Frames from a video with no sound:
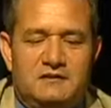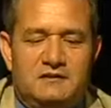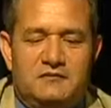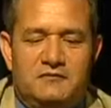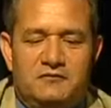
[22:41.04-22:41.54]

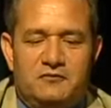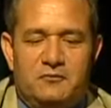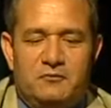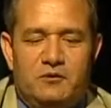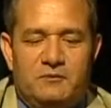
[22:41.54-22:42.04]
different
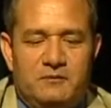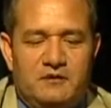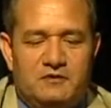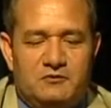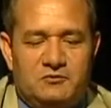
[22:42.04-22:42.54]
from one
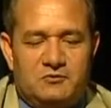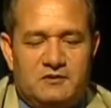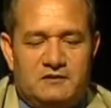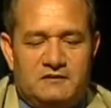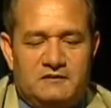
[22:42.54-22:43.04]
maker to
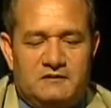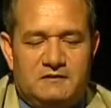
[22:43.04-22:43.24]
another.